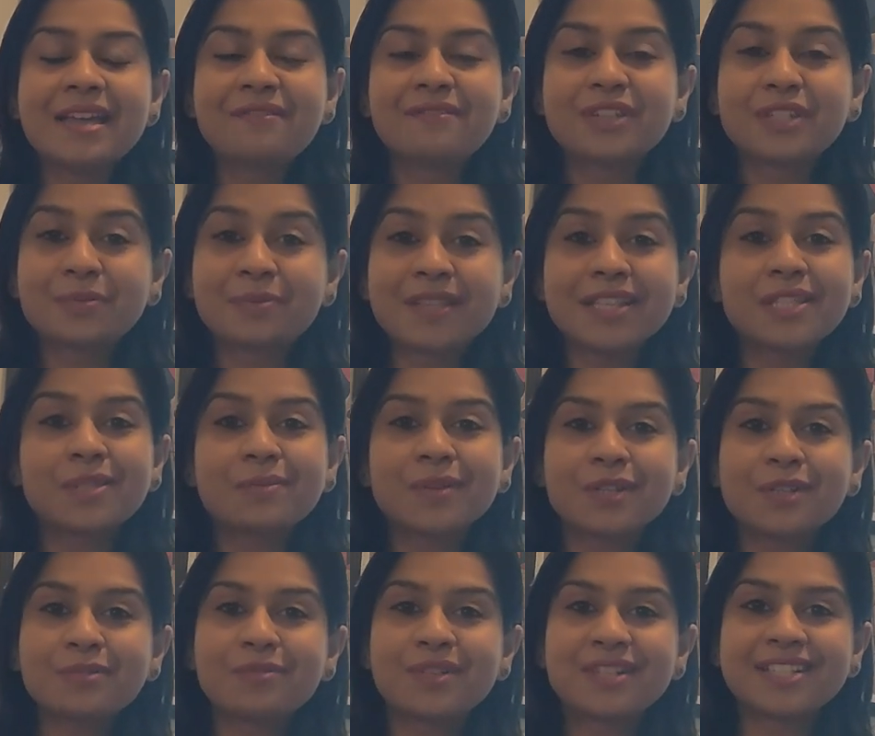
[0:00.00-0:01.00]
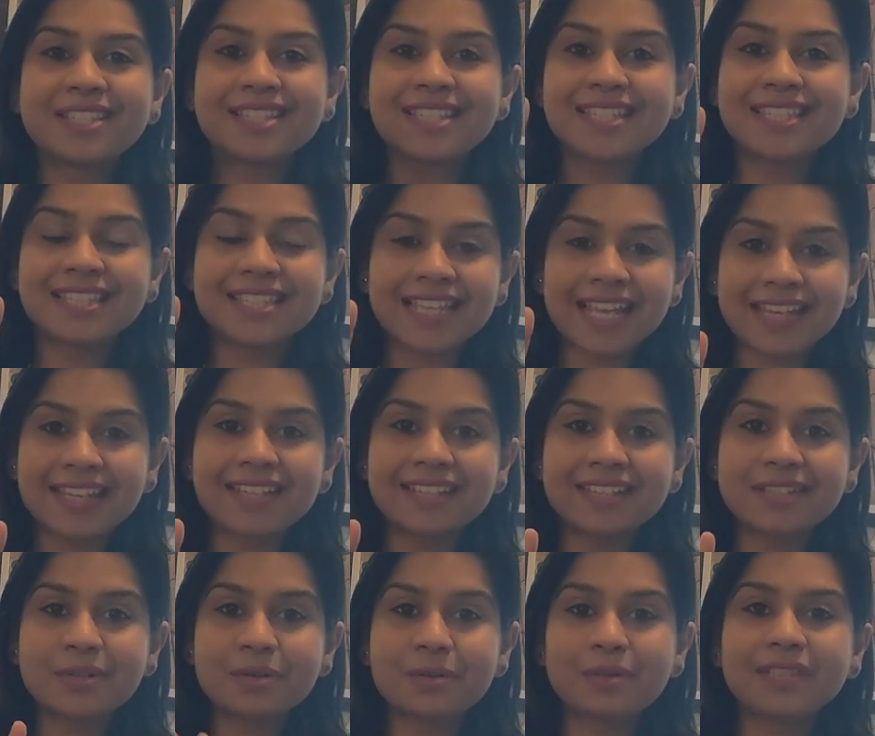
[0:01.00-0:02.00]
Which brings me towards the
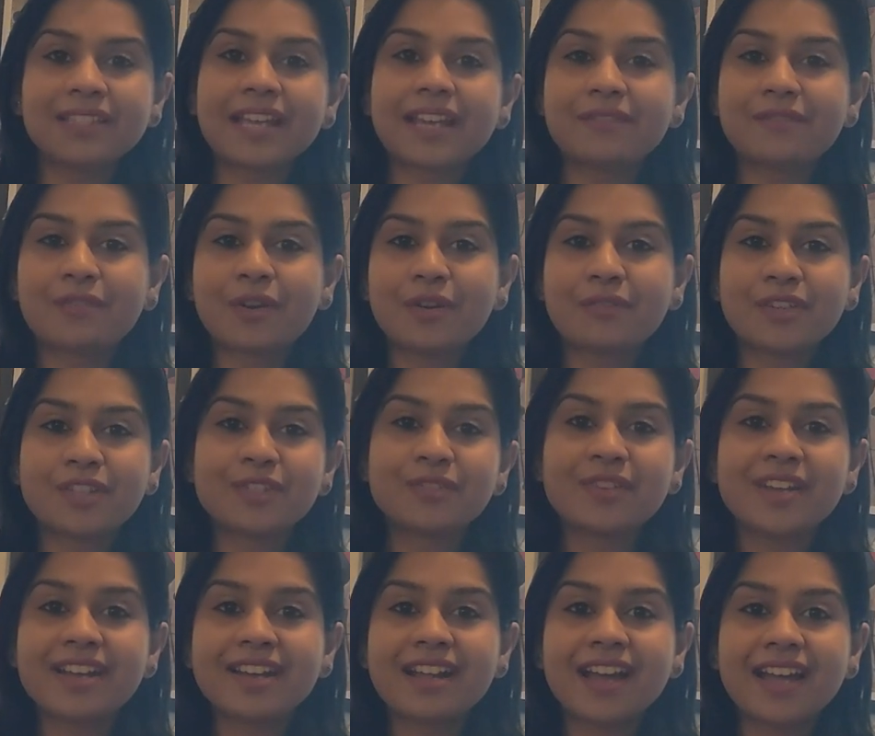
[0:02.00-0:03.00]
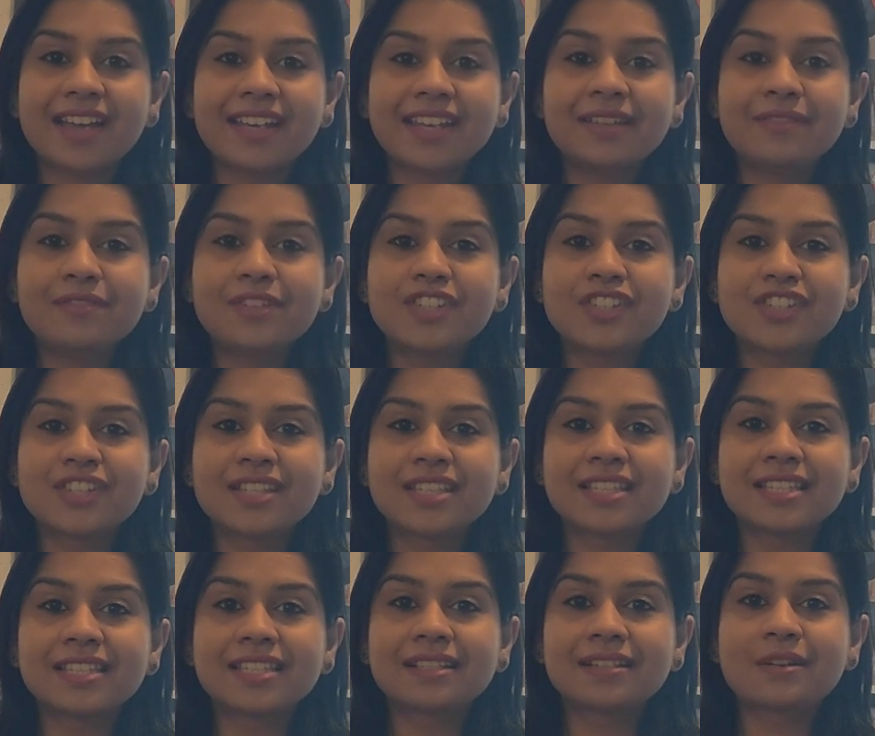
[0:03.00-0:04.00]
second role that for which we are hiring, which
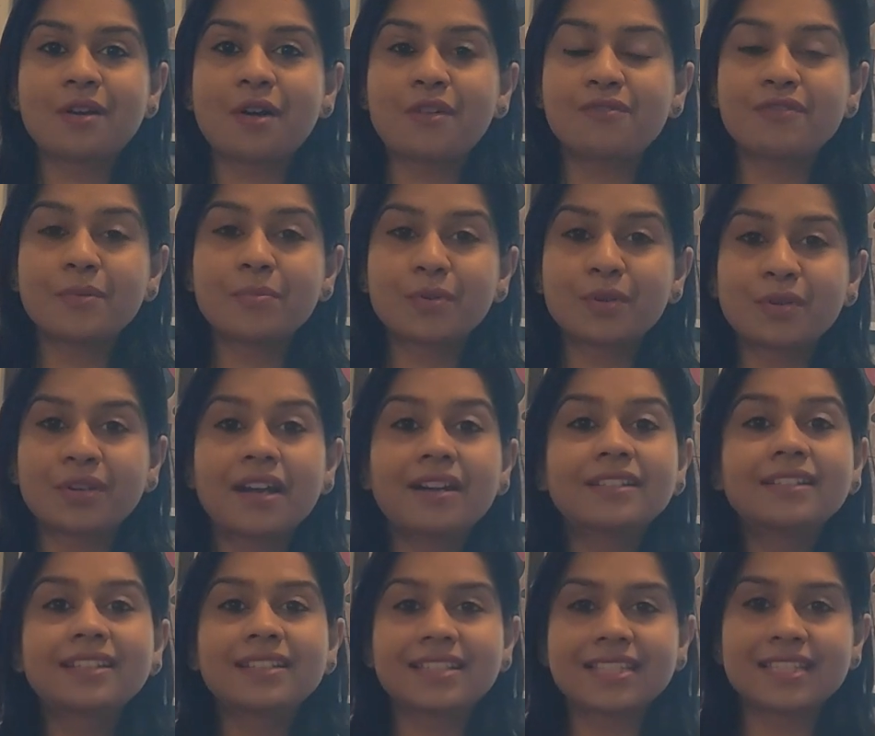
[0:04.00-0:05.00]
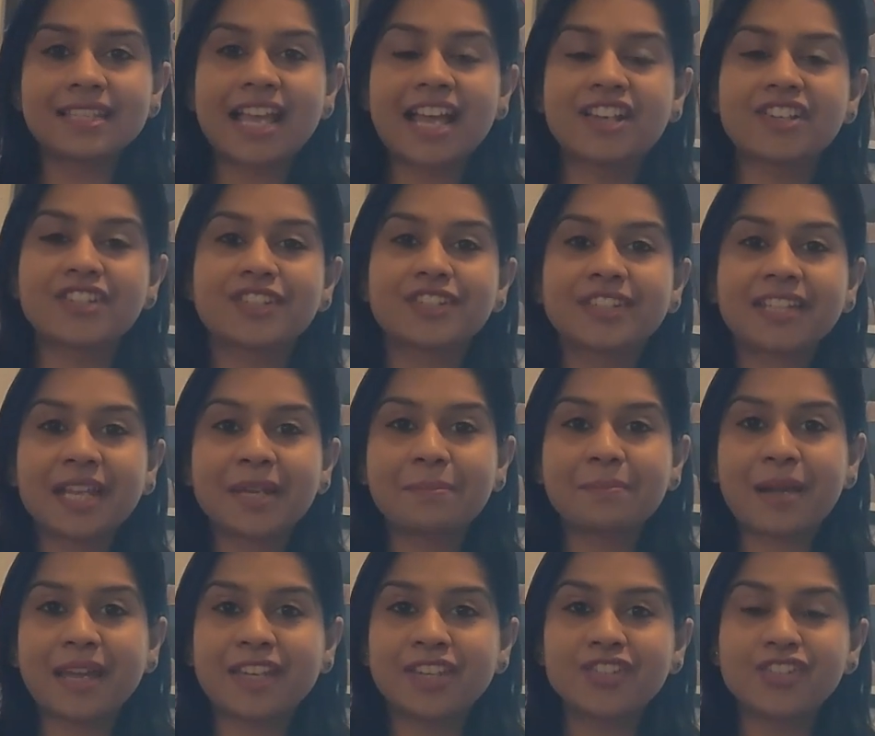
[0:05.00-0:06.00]
is of a product/tech
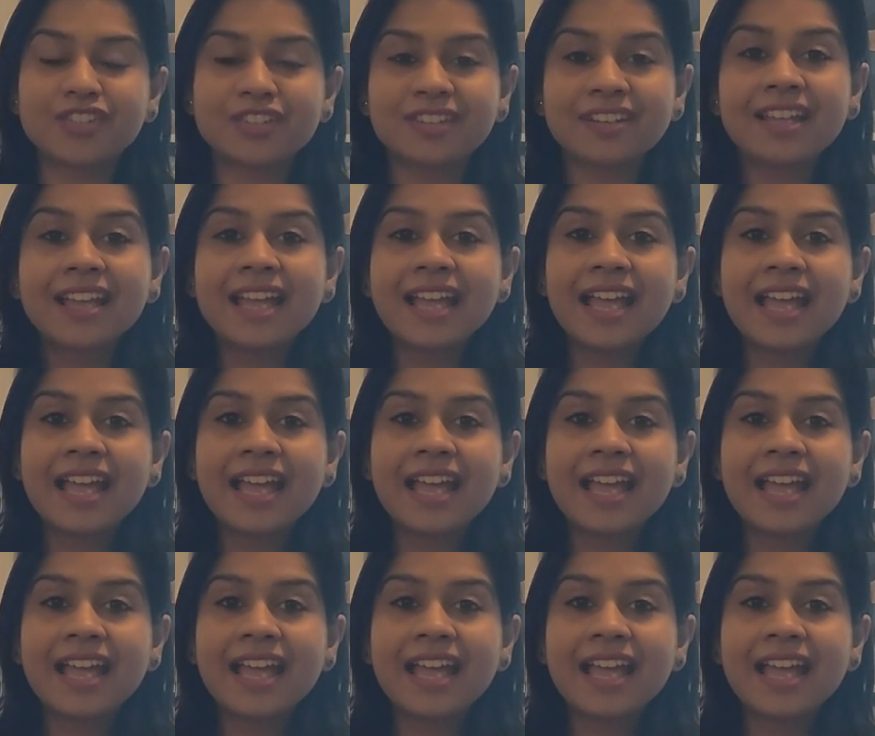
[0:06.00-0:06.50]
manager.